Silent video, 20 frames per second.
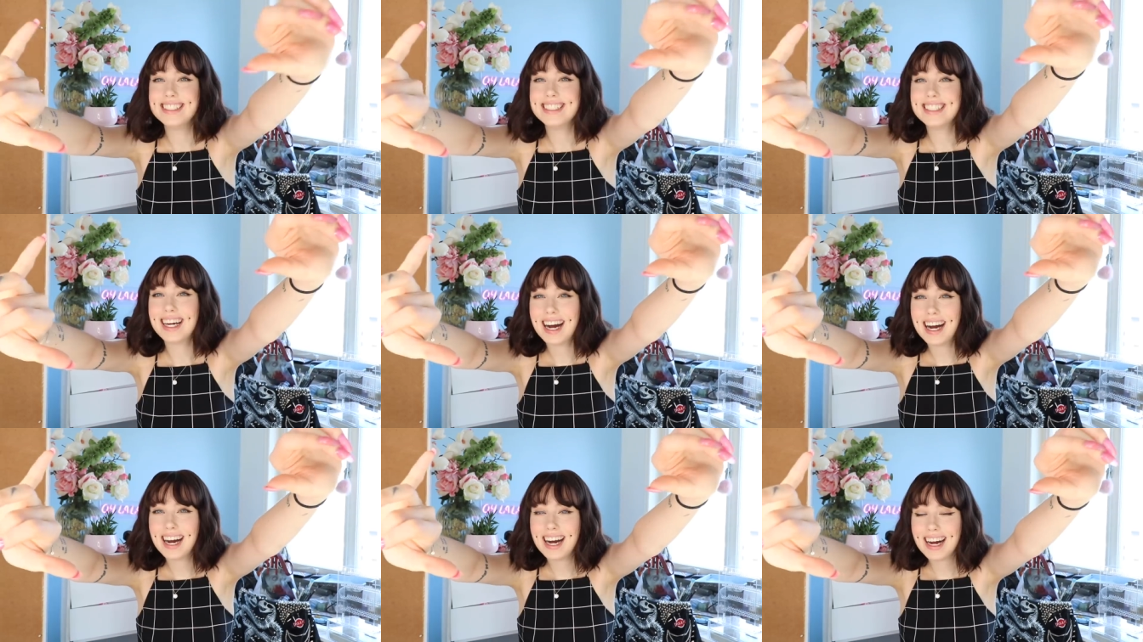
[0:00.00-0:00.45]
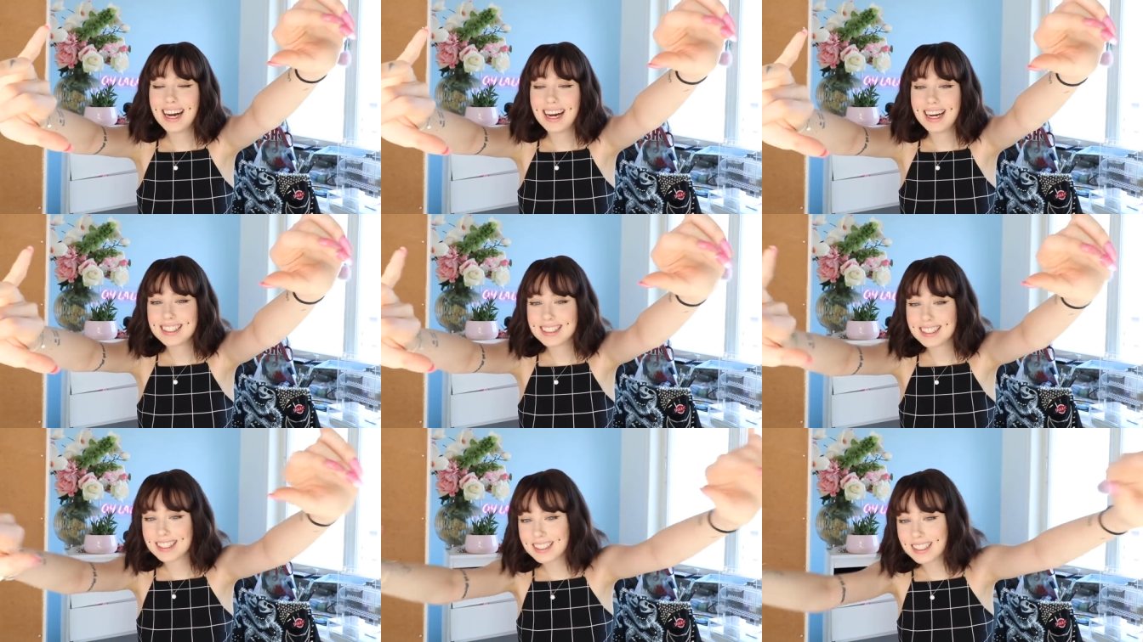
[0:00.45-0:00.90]

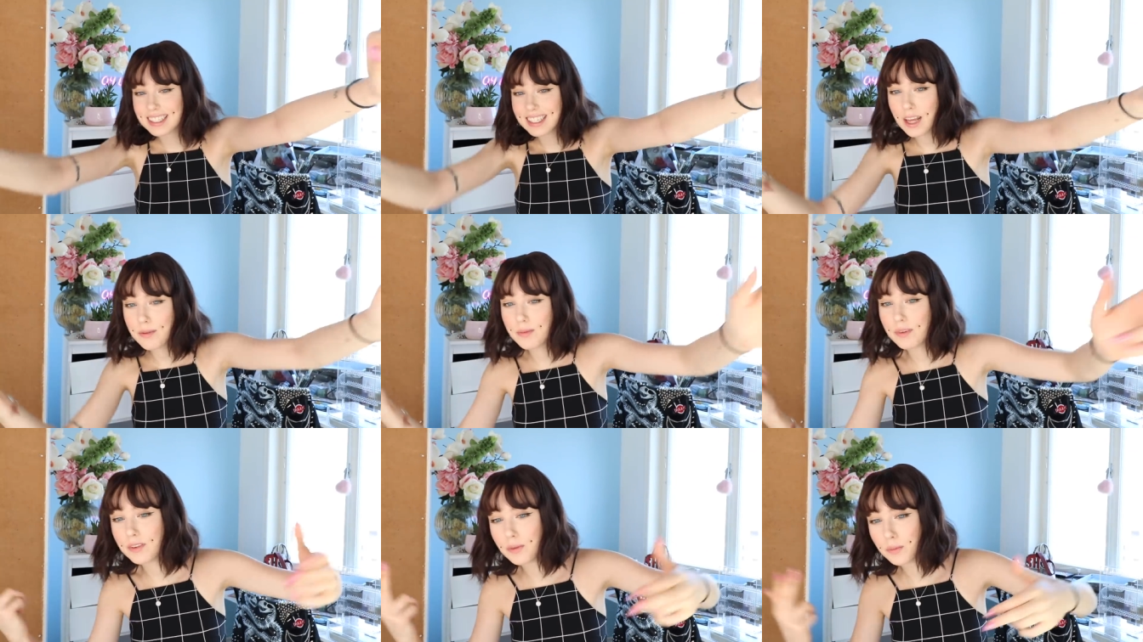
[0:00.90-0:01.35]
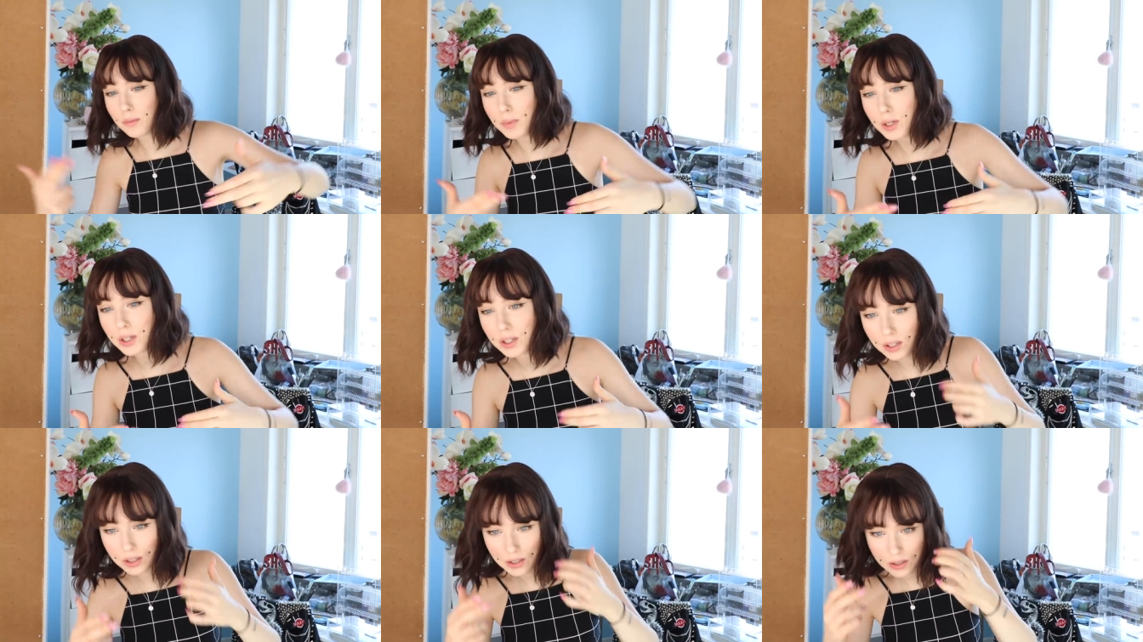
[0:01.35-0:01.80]
Yes, in the name of the
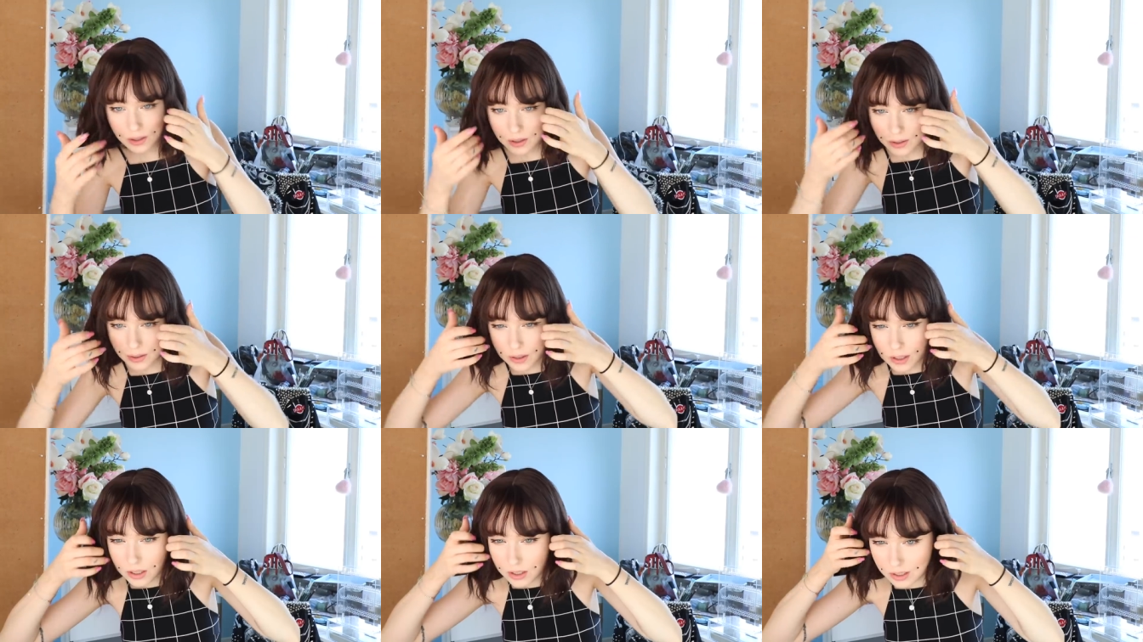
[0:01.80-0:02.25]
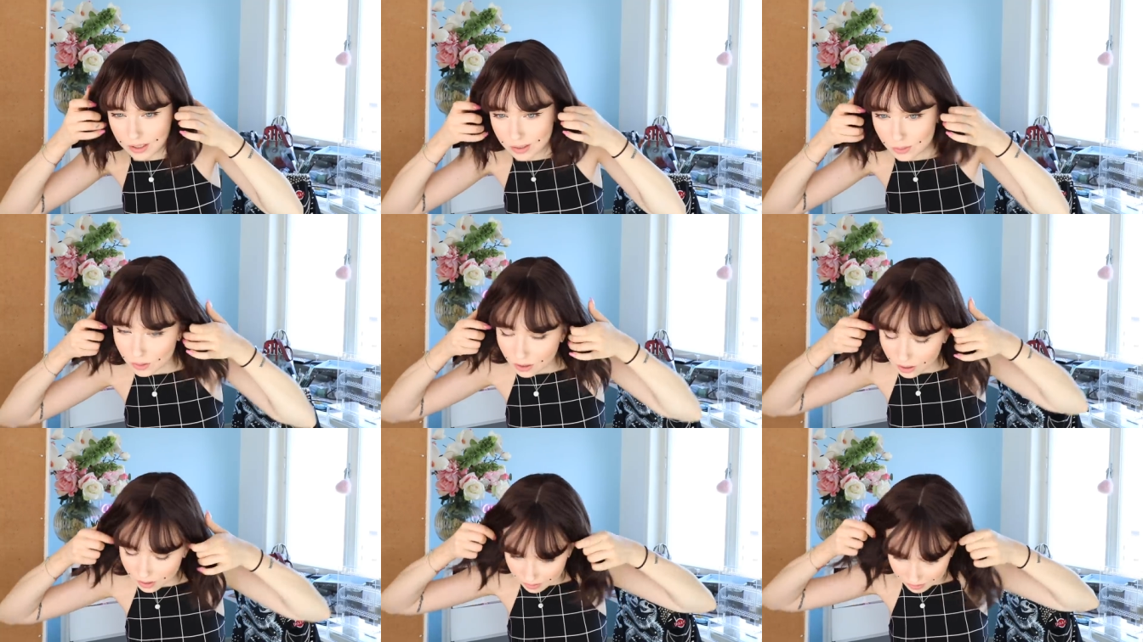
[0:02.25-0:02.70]
moon!